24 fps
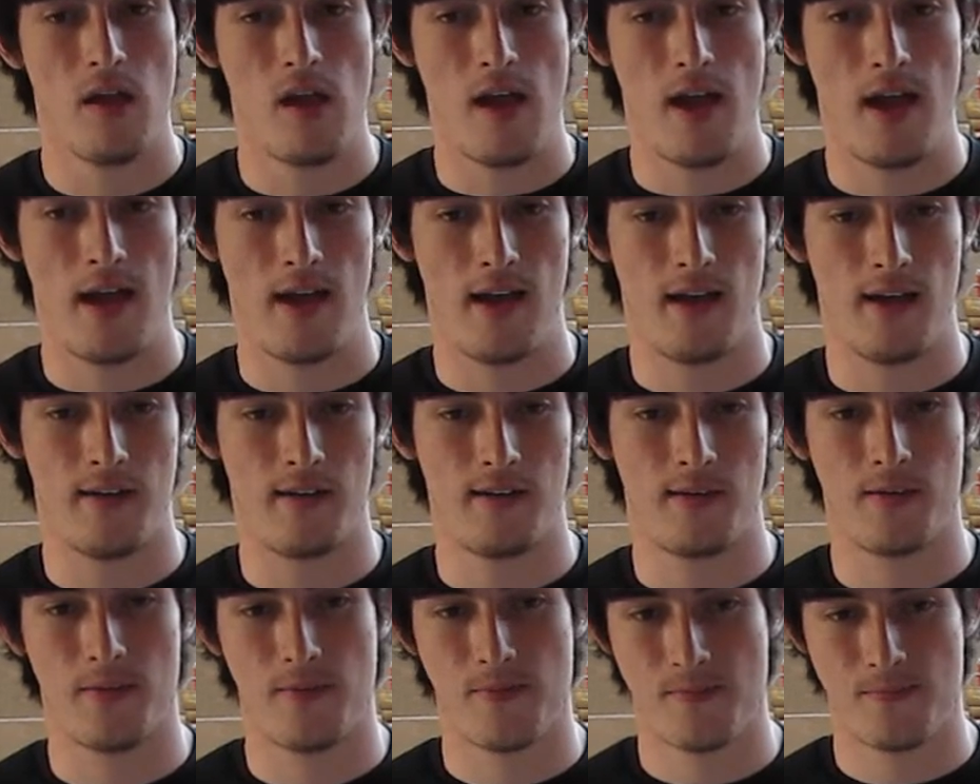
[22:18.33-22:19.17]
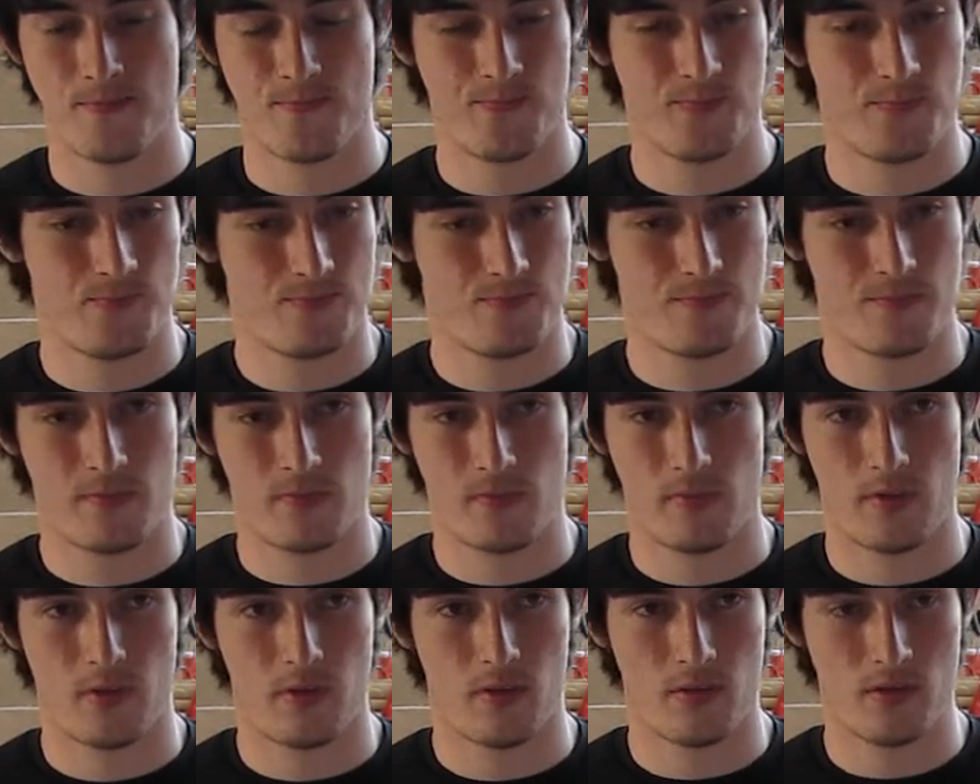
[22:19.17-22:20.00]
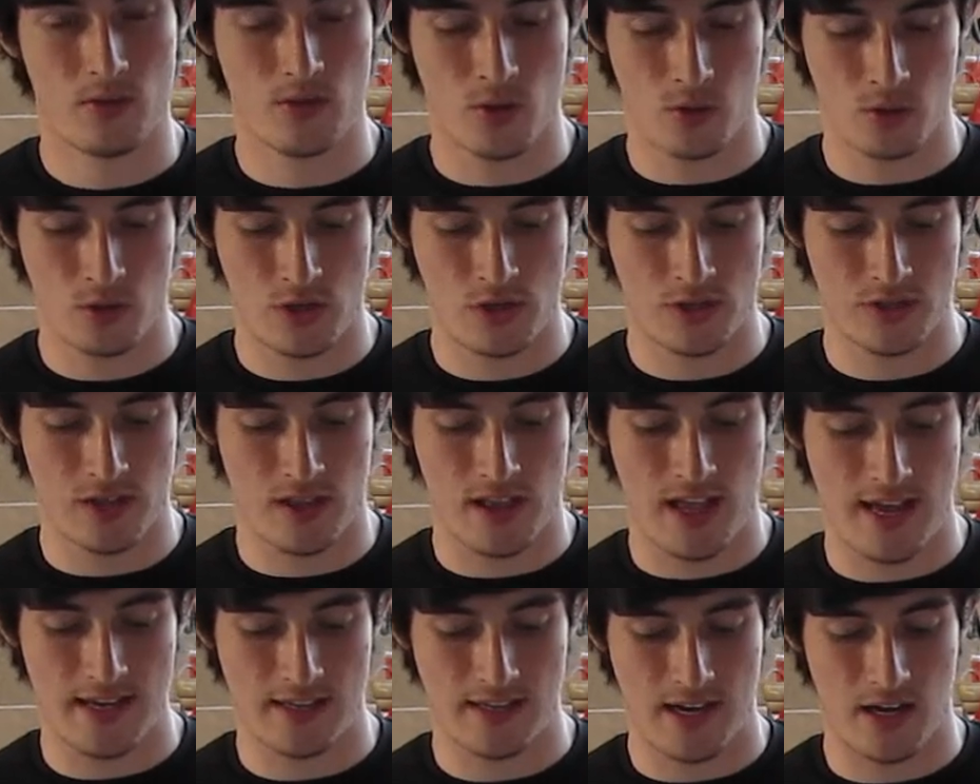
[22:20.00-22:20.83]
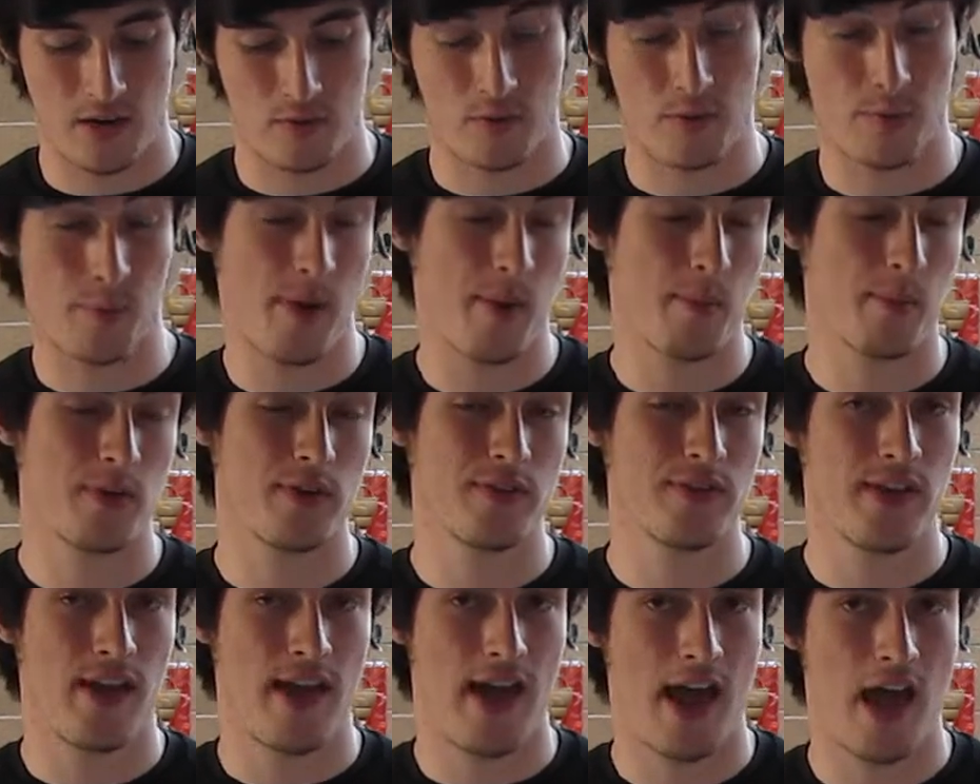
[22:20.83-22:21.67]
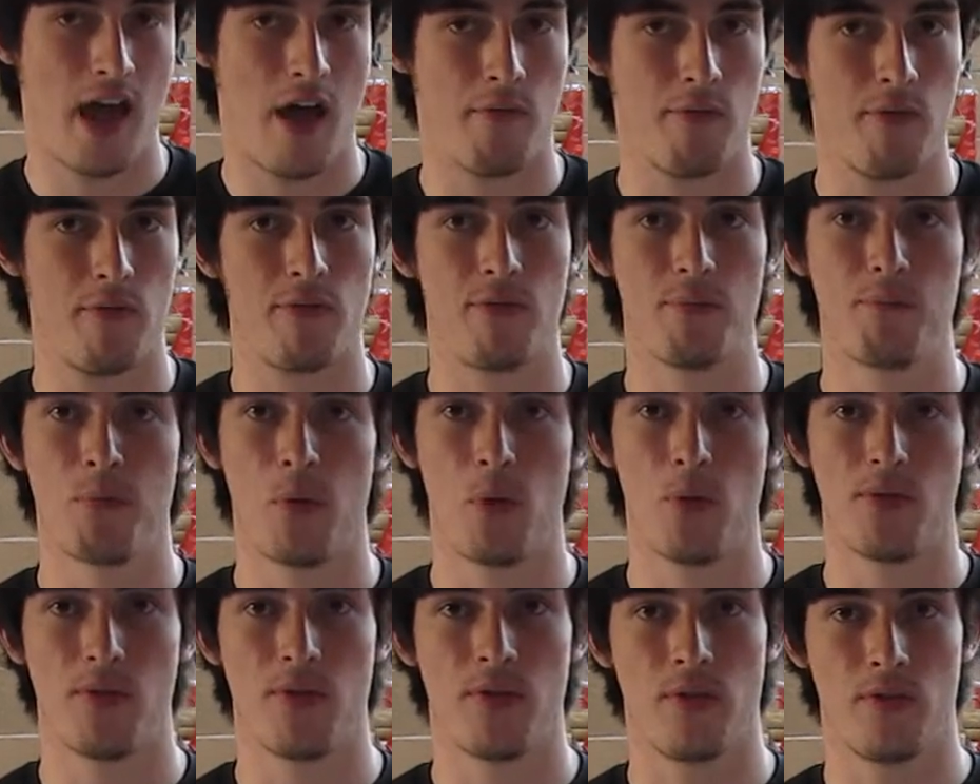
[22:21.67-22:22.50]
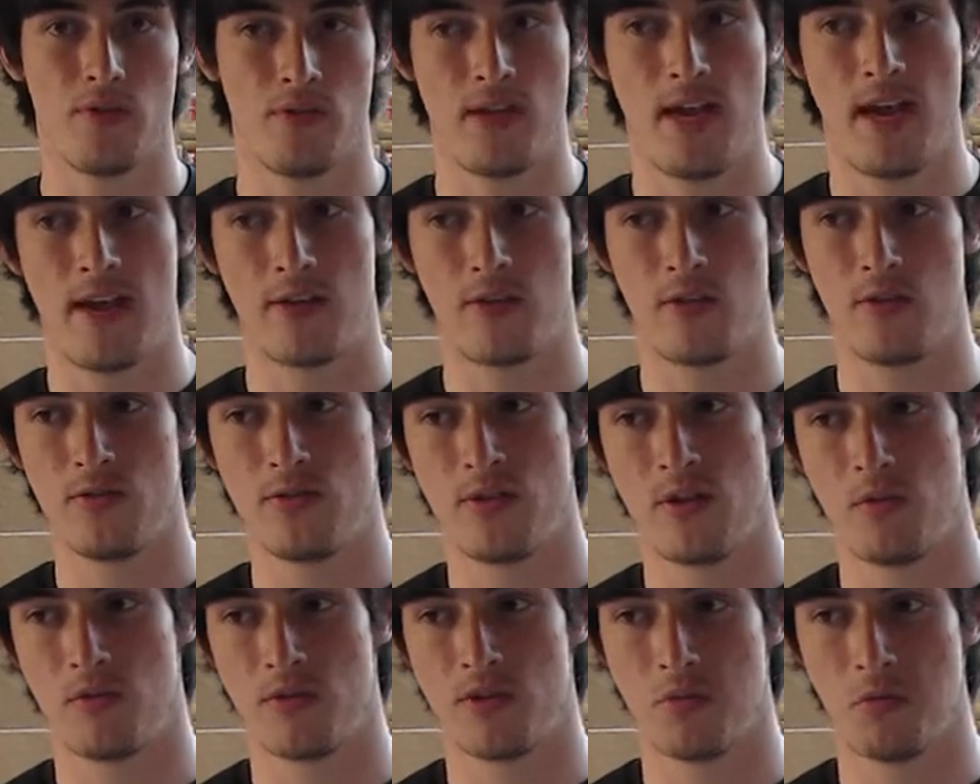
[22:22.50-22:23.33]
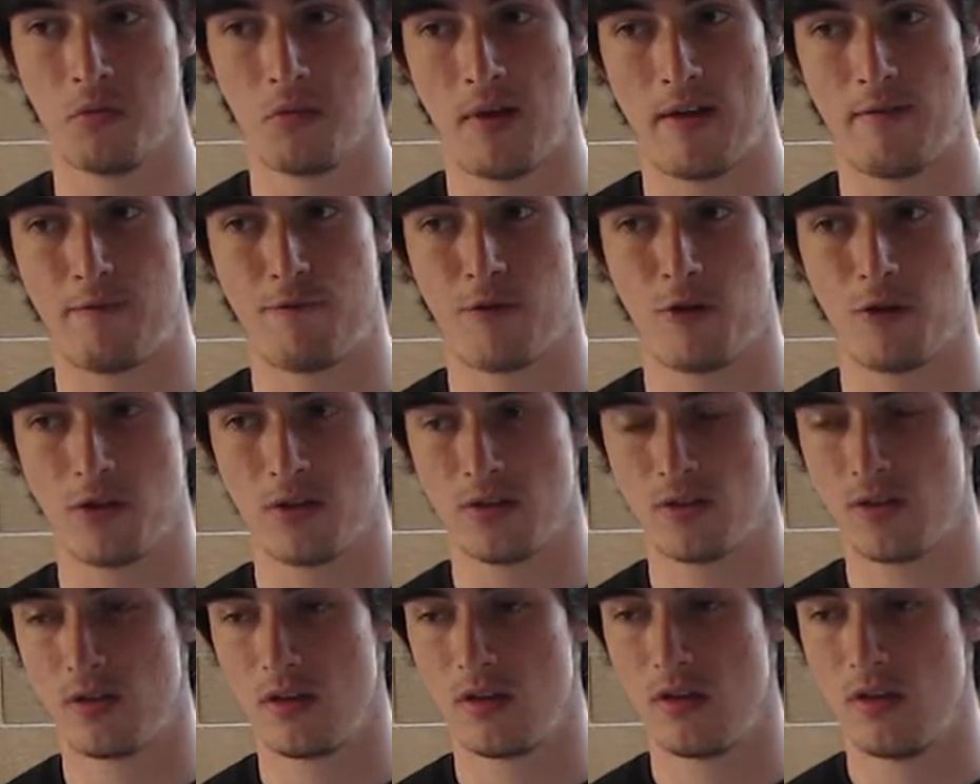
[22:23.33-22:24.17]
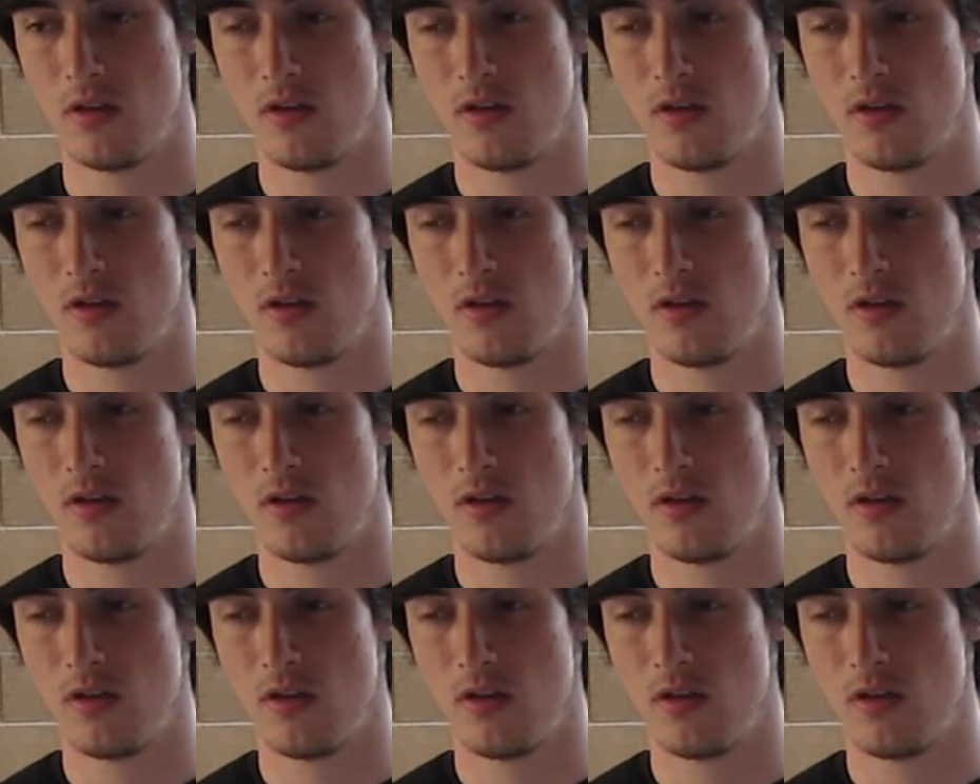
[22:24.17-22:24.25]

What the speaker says: And so she's the last kind of remembrance I have of both of those geckos. They were some of my first.